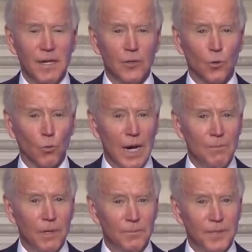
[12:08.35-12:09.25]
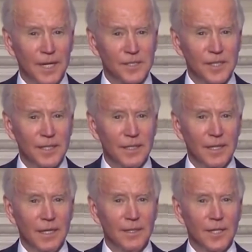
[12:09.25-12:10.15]
to ramp up testing,
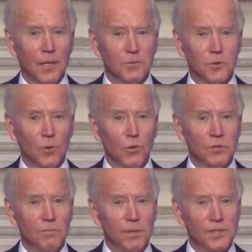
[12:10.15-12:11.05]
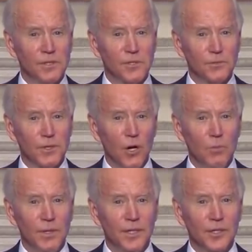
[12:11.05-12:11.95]
to help schools and businesses
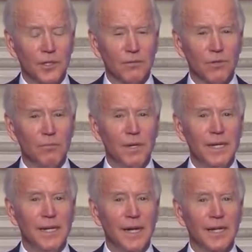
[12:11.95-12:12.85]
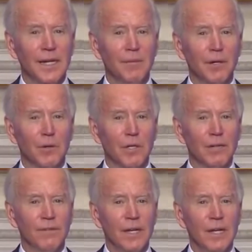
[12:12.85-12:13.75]
reopen, and deliver immediate economic relief